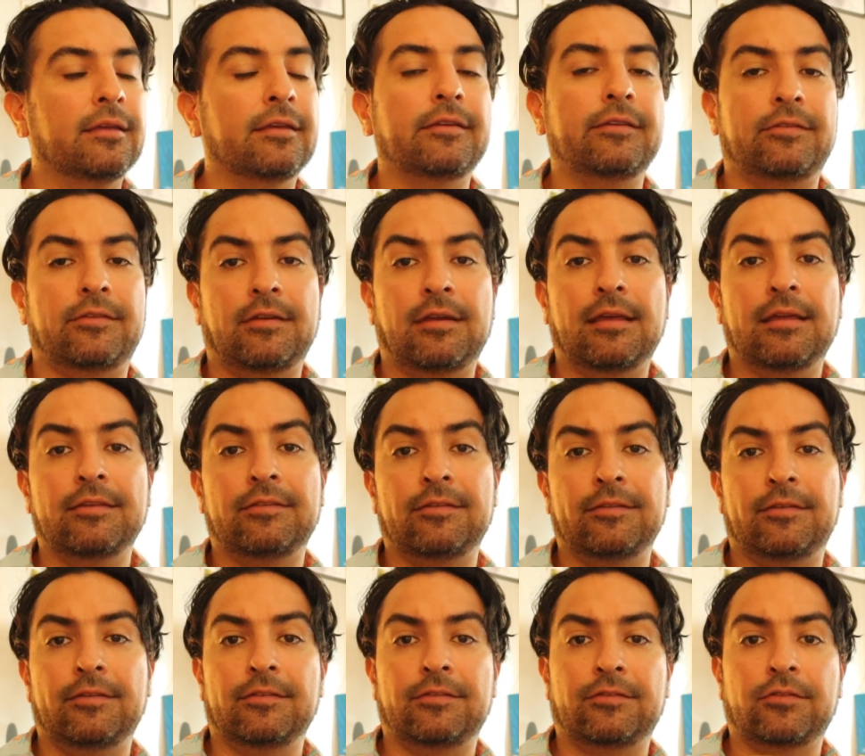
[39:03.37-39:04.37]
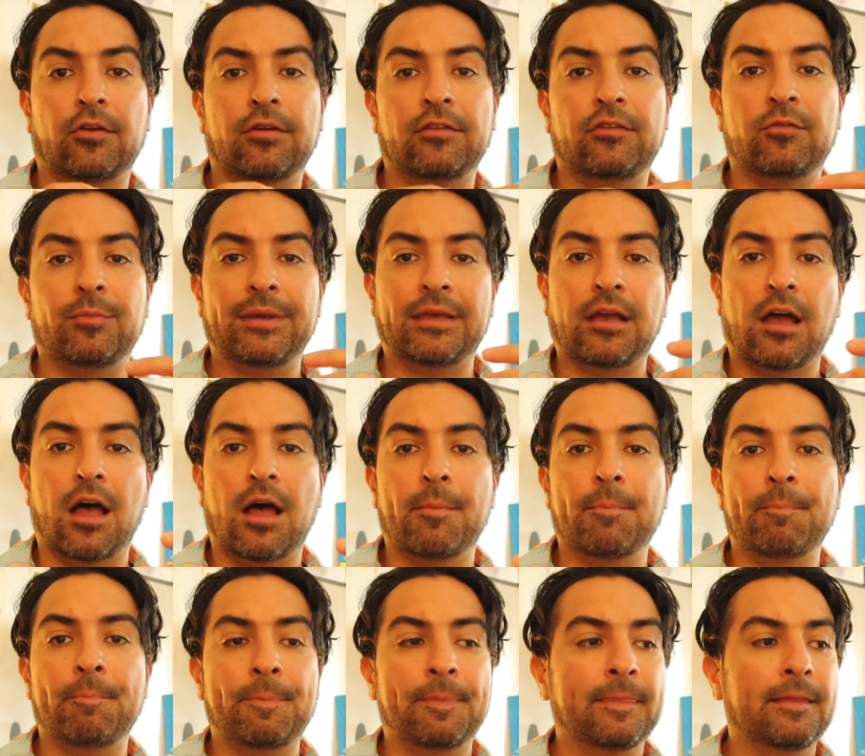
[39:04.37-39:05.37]
this is a, this is starting to
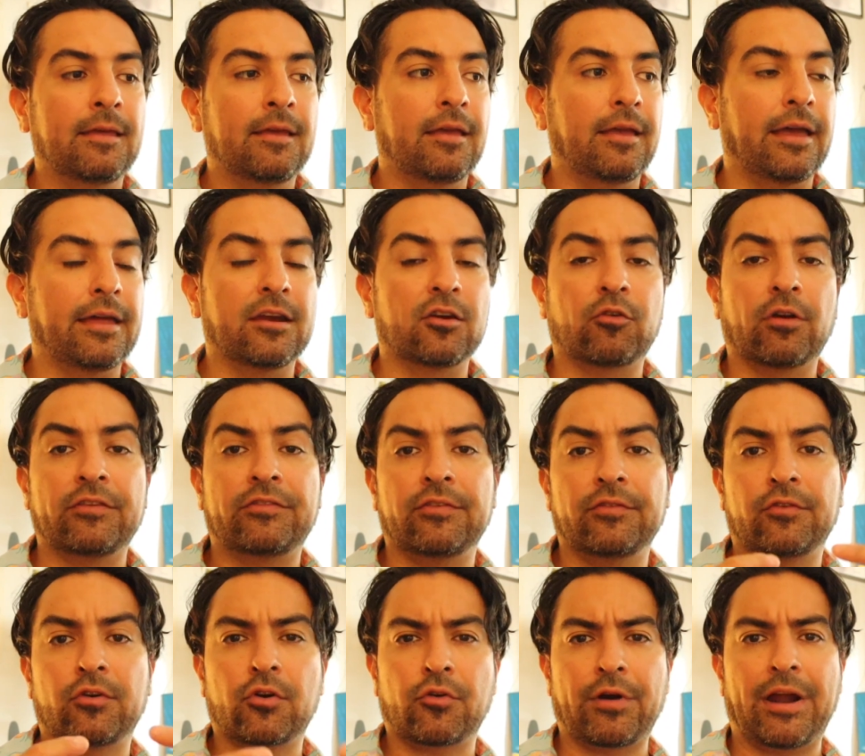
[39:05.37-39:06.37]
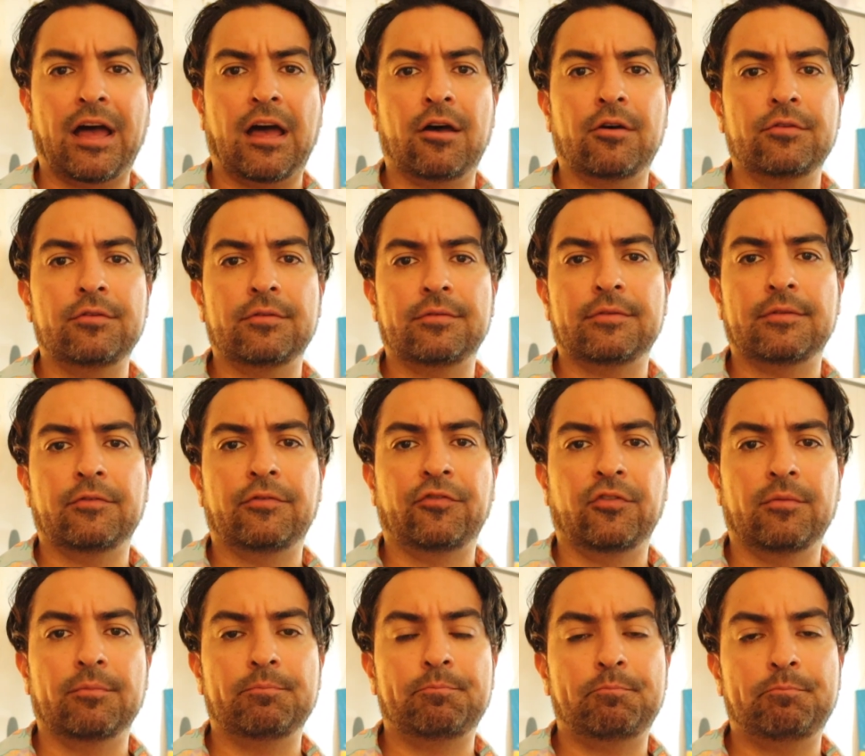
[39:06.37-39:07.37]
become an aggressive crowd,
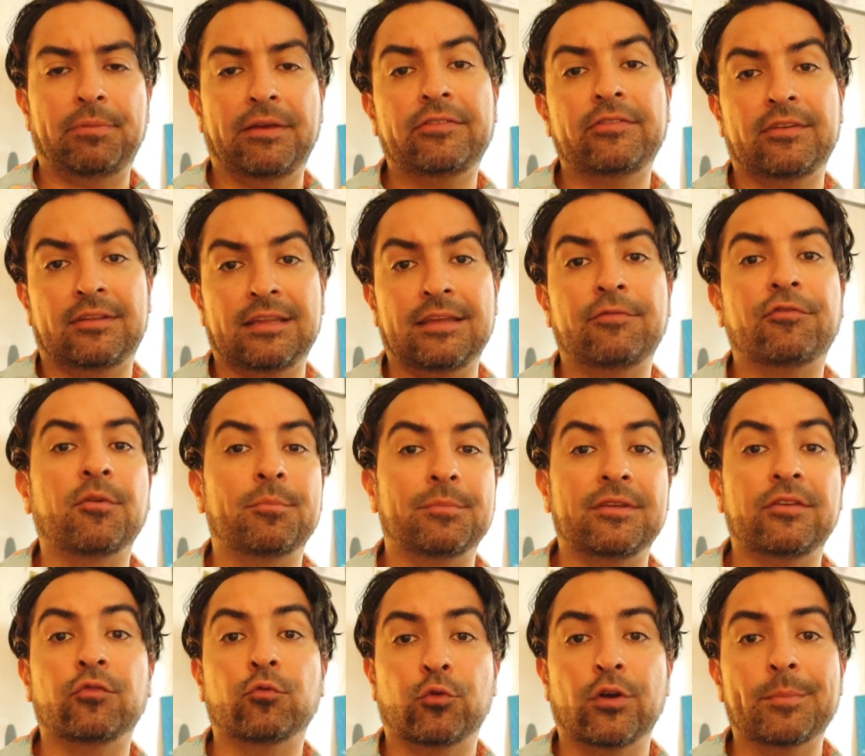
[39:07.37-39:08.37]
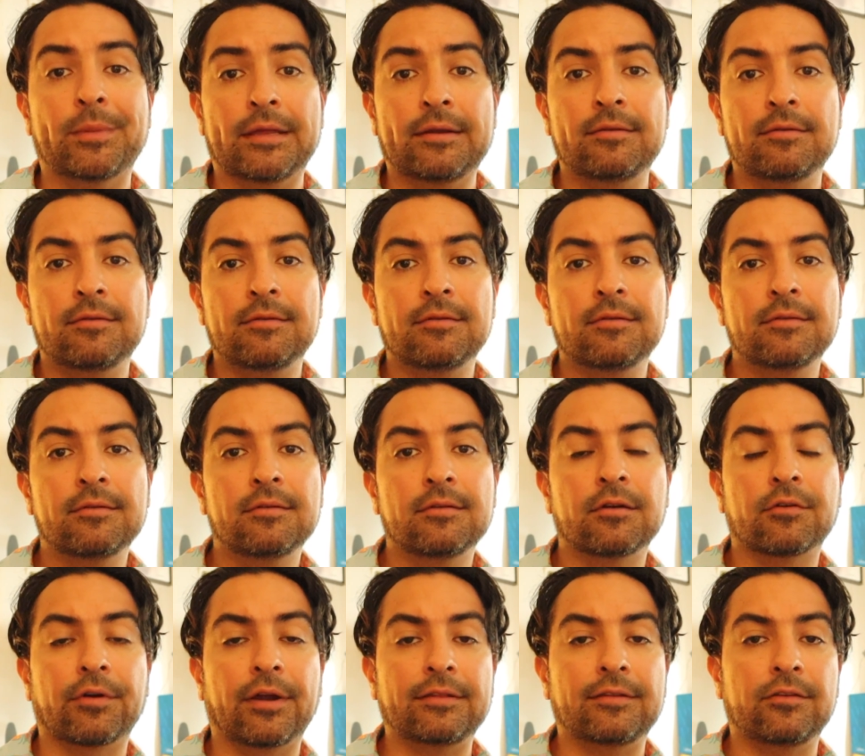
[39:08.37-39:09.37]
basically from these women,
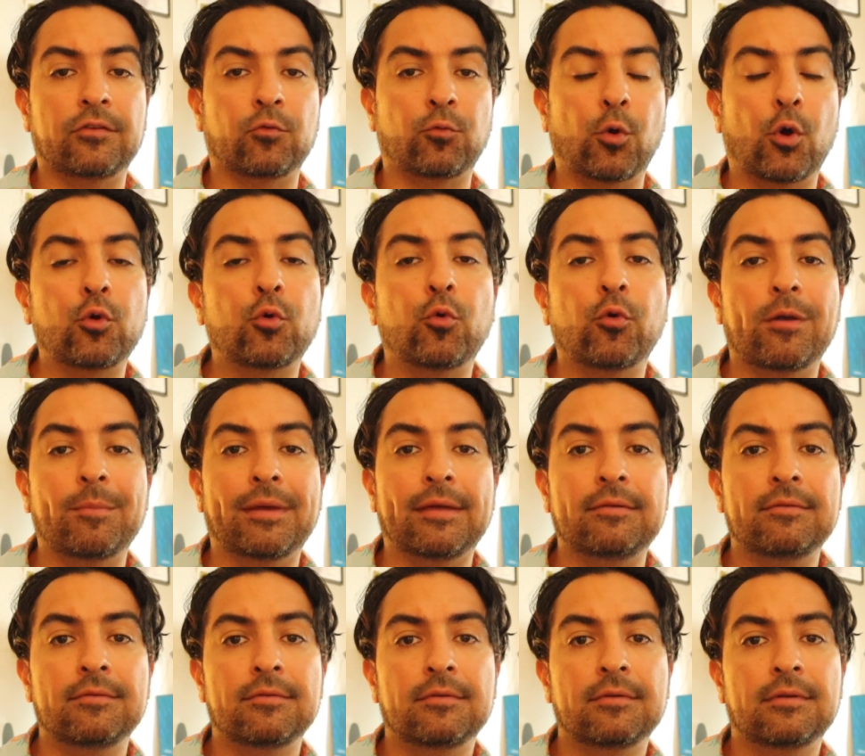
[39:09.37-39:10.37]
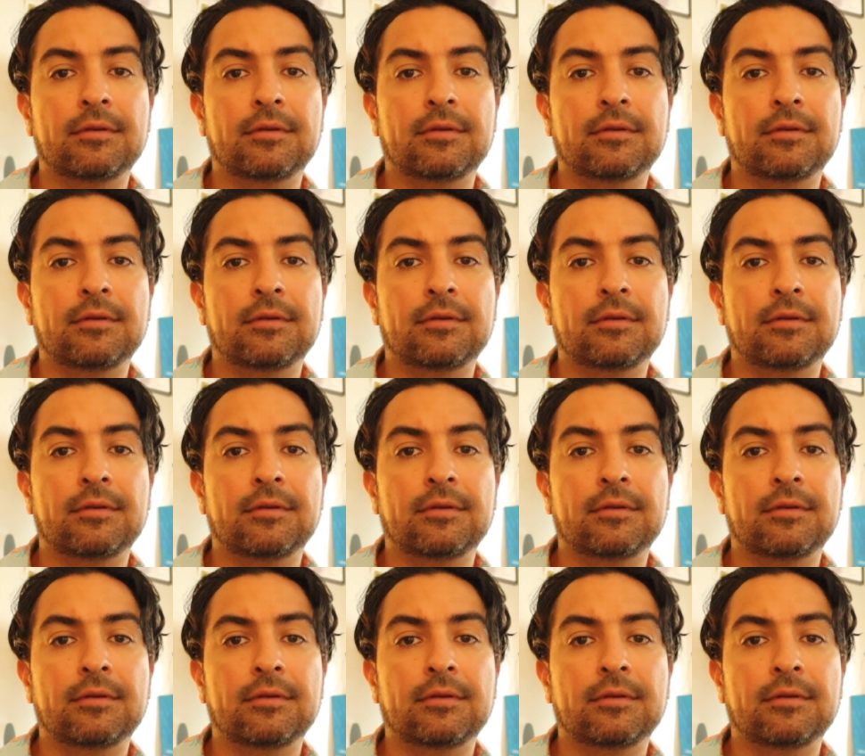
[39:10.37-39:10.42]
right? These woke women,